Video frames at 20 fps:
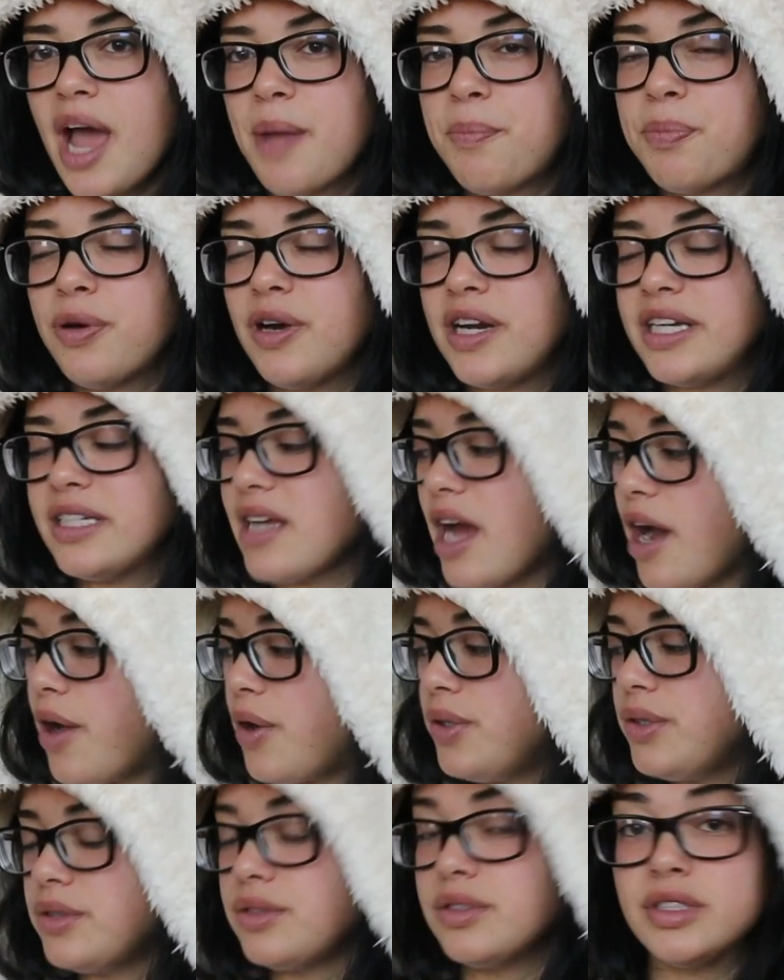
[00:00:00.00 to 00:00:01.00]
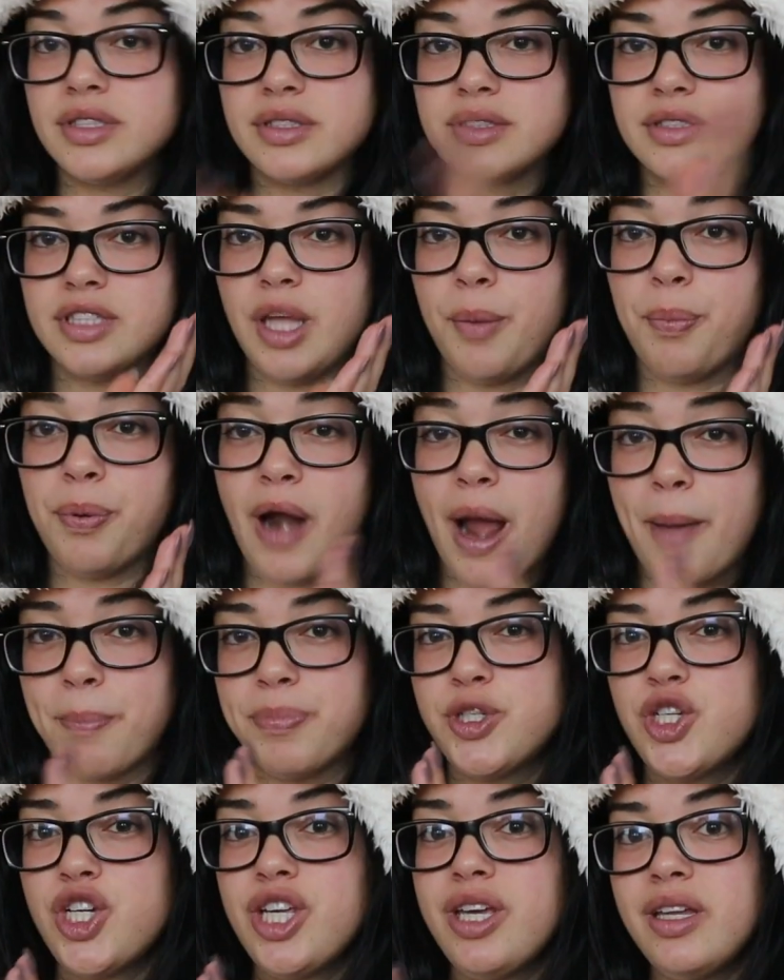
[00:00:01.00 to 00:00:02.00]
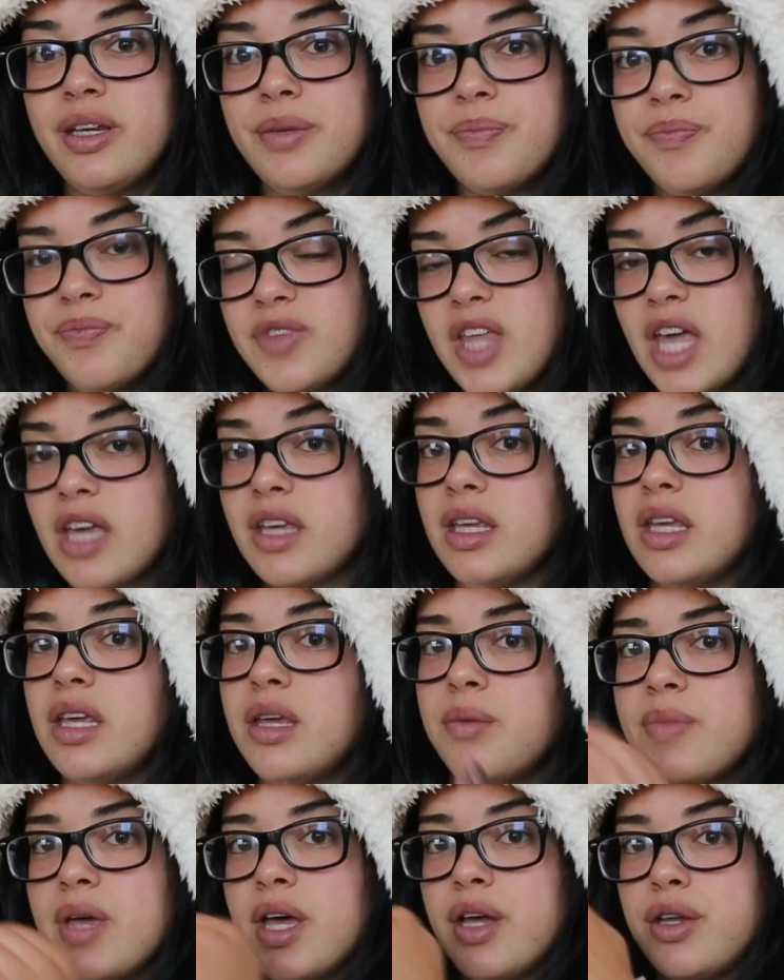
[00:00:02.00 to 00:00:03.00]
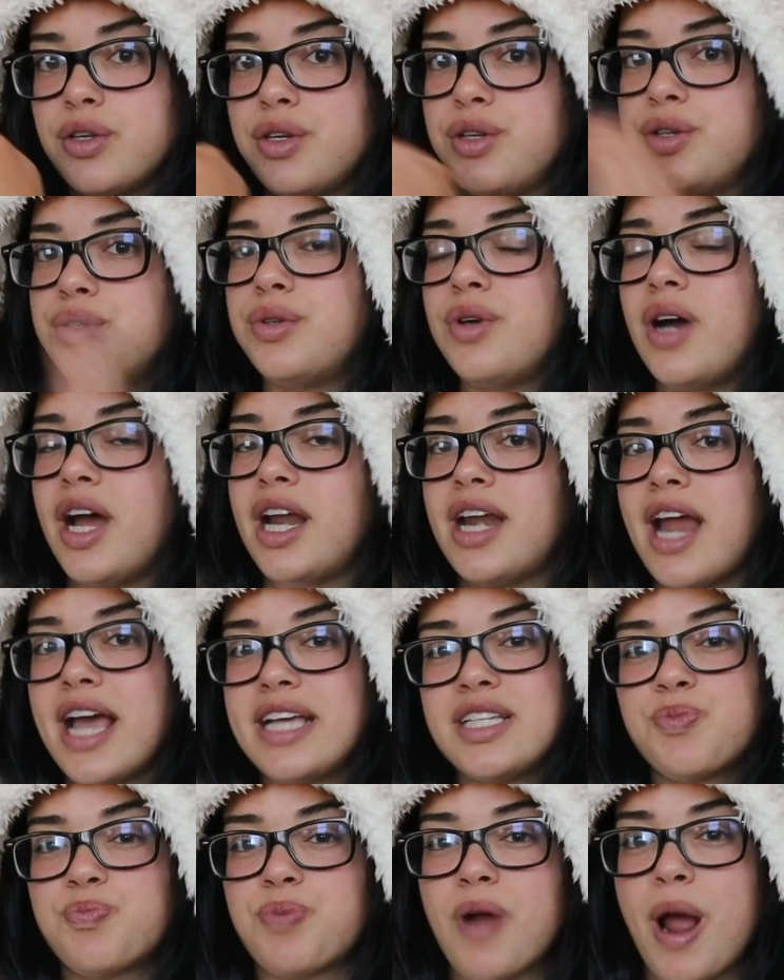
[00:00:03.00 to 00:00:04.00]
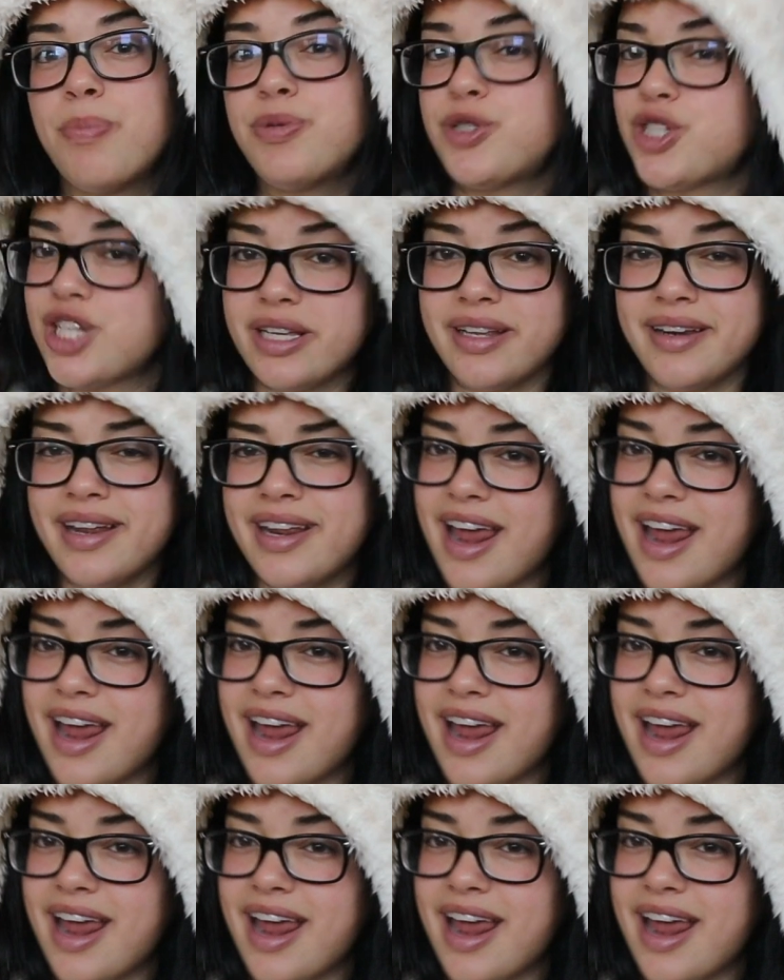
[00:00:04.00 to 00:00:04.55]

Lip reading: I print out the prep sheet. They email you a nice prep sheet.